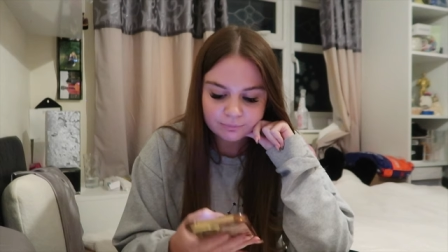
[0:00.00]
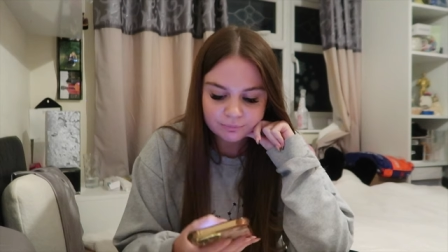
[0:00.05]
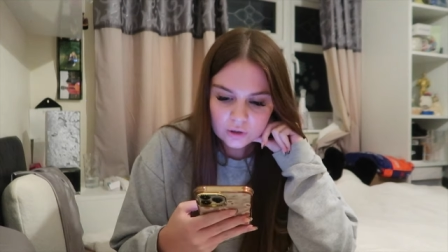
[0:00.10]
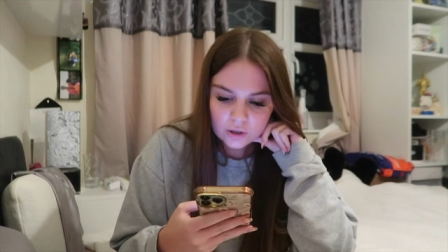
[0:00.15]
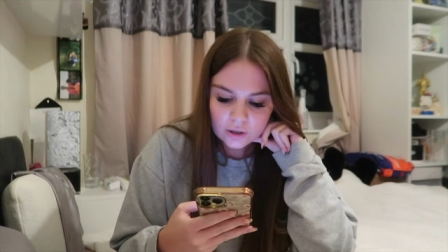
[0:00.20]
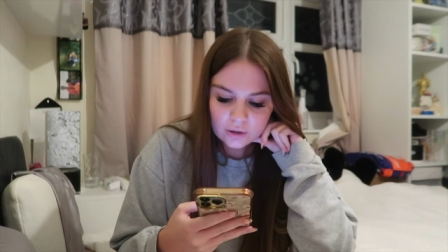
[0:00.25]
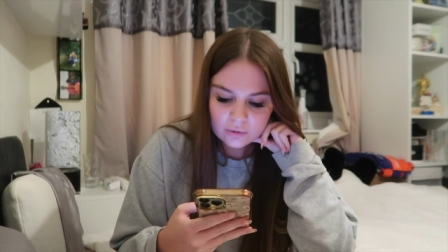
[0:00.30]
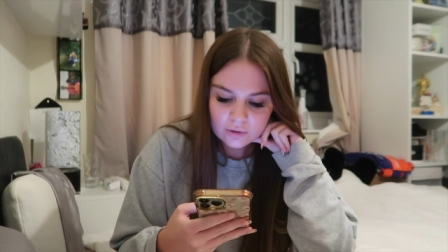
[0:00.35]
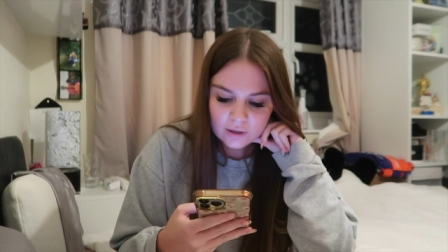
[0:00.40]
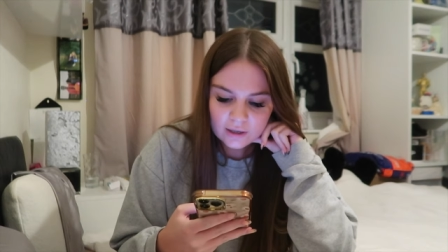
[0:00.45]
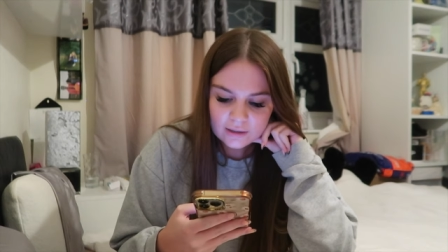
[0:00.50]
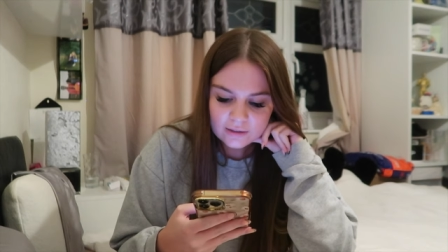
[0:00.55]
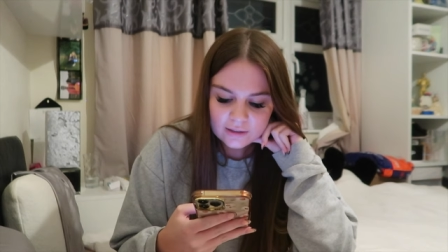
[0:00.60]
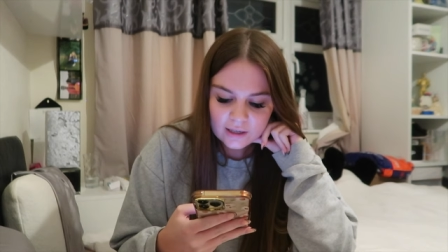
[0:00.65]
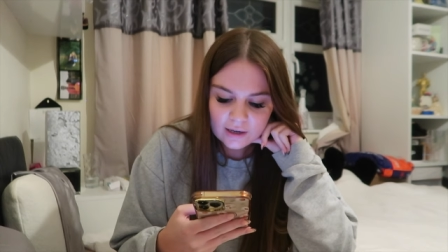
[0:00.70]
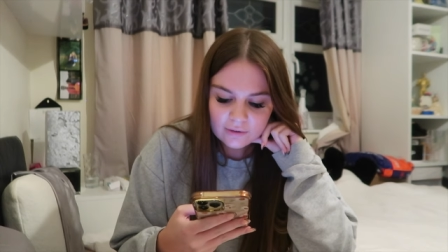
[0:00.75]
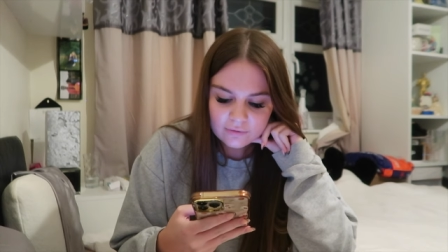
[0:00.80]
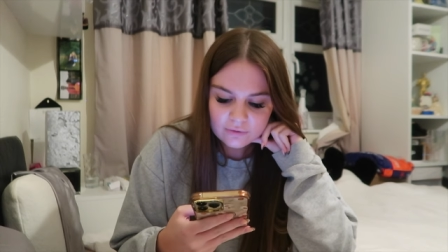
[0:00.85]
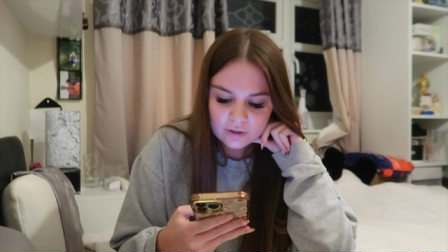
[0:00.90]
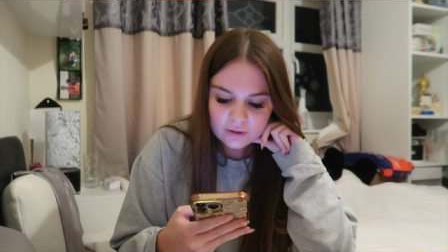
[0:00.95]
So that is
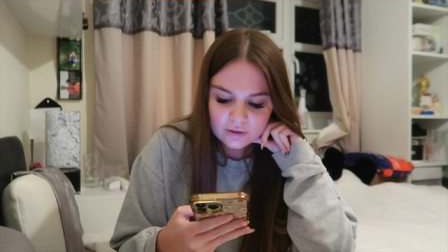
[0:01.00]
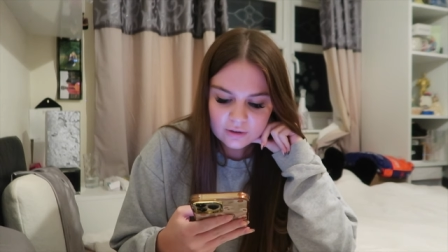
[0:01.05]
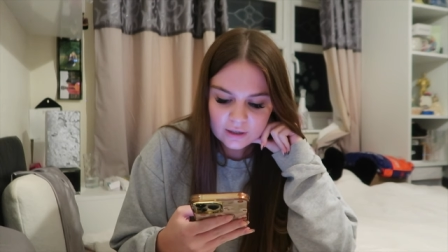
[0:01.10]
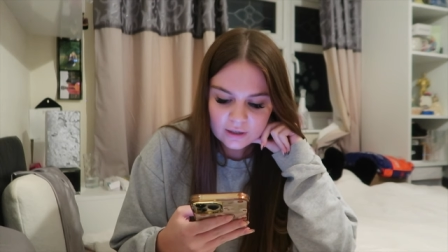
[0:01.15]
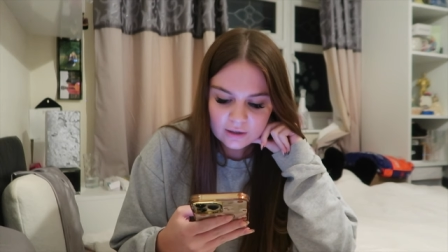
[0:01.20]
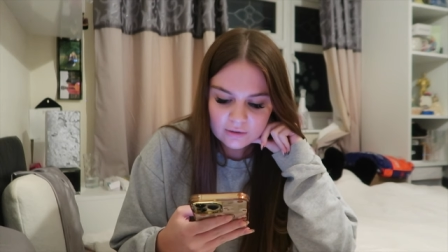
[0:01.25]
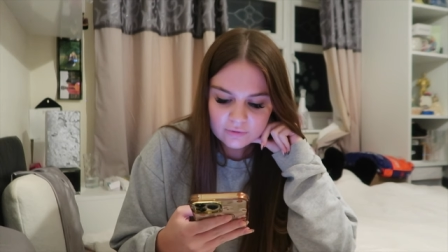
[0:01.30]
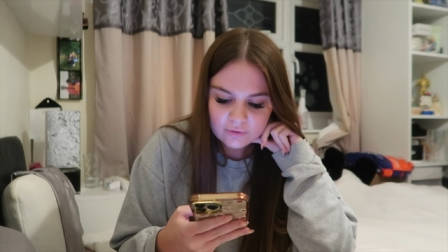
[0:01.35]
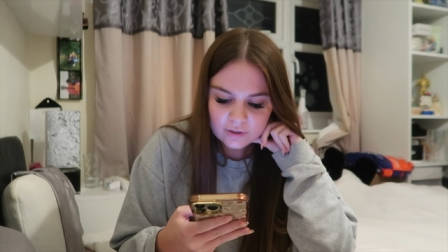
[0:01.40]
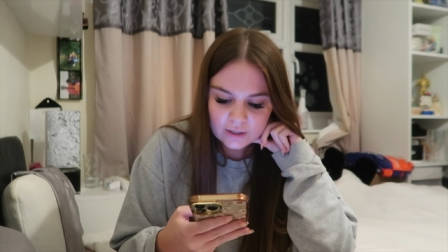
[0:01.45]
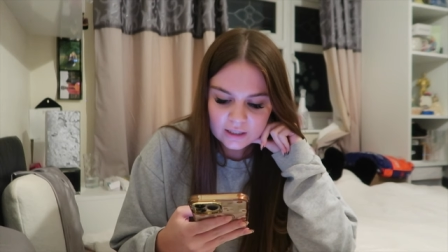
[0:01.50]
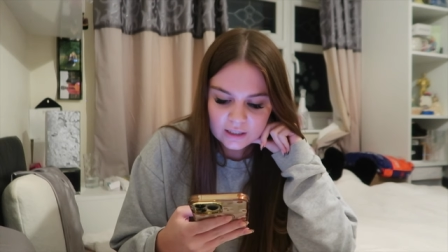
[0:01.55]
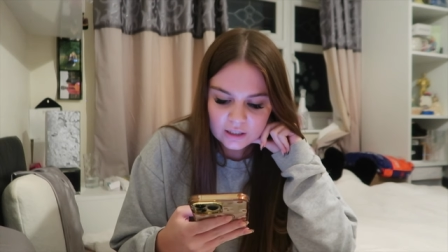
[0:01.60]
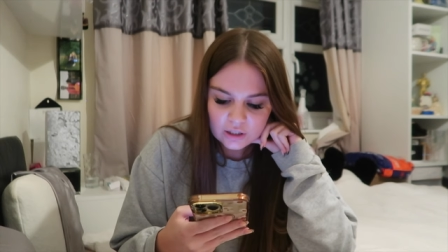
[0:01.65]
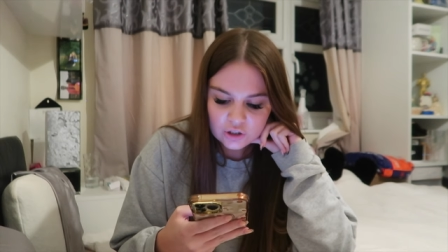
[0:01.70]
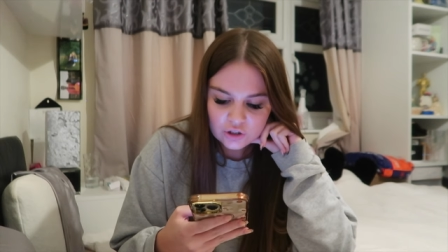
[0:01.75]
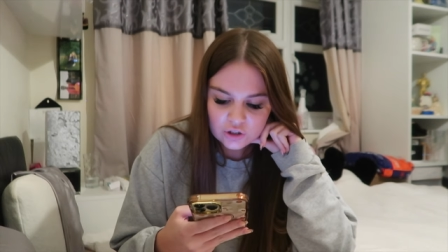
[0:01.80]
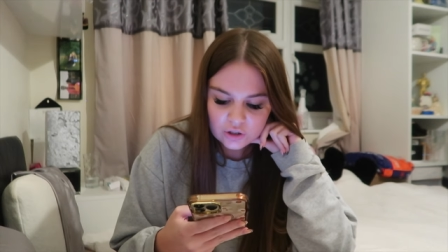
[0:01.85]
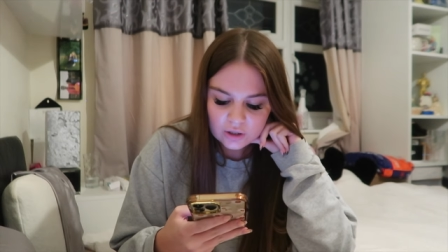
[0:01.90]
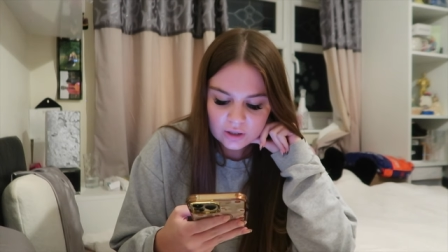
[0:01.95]
everything for
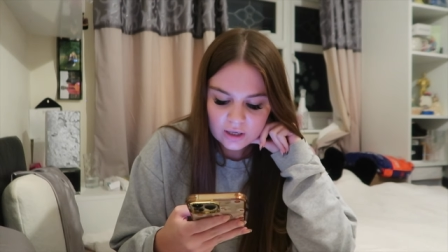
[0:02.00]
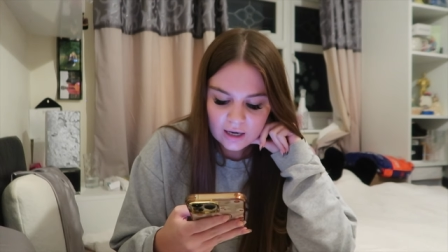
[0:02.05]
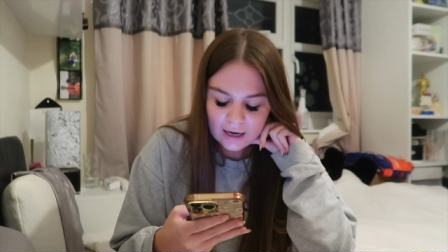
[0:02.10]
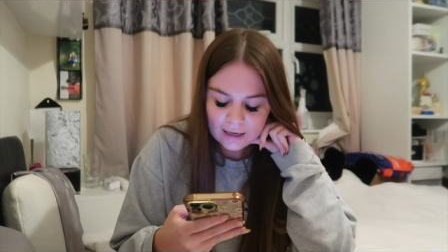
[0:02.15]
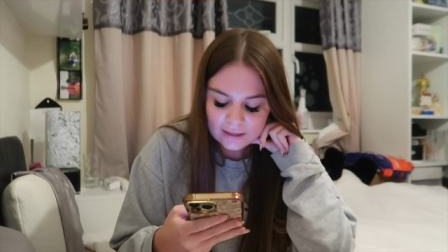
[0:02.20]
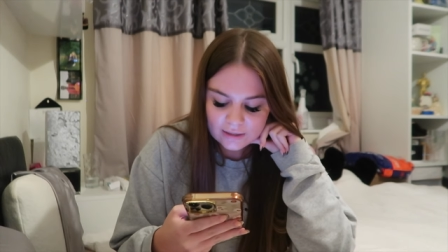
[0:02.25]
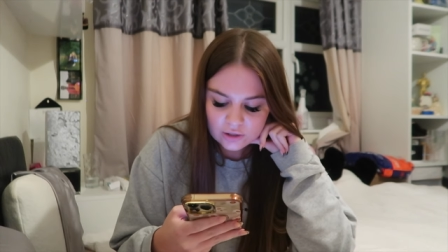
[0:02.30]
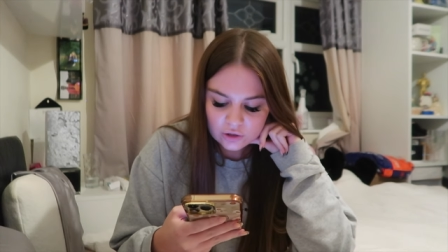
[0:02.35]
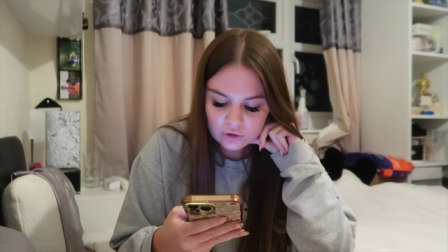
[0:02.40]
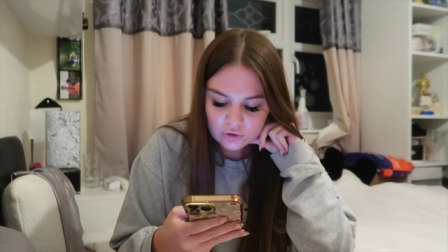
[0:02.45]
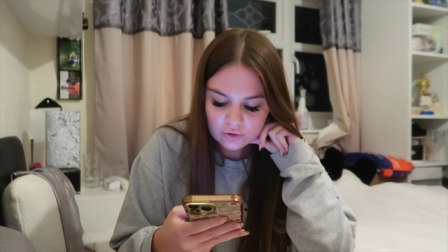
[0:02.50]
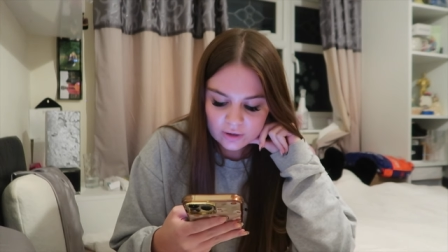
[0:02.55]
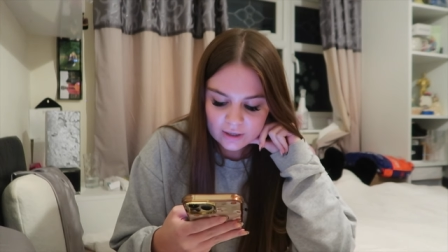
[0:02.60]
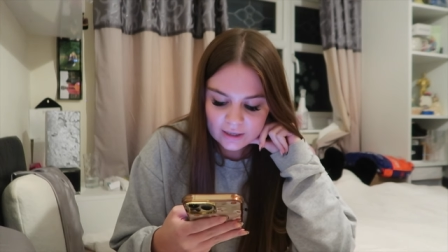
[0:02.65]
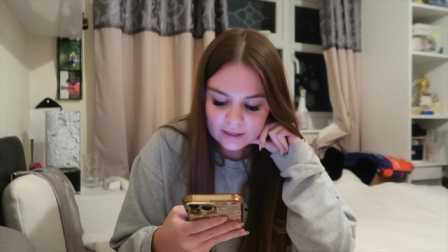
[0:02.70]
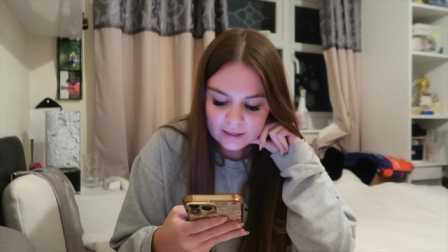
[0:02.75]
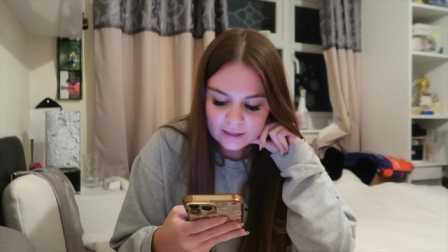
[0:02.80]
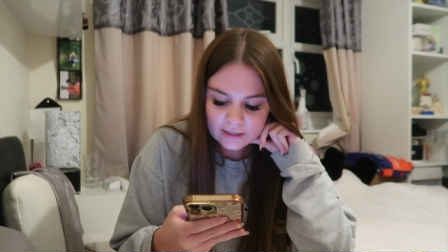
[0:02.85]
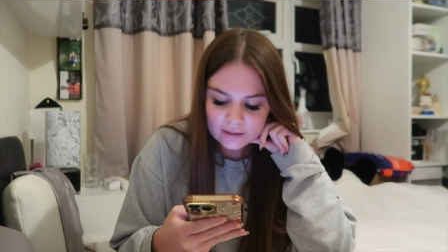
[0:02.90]
each category.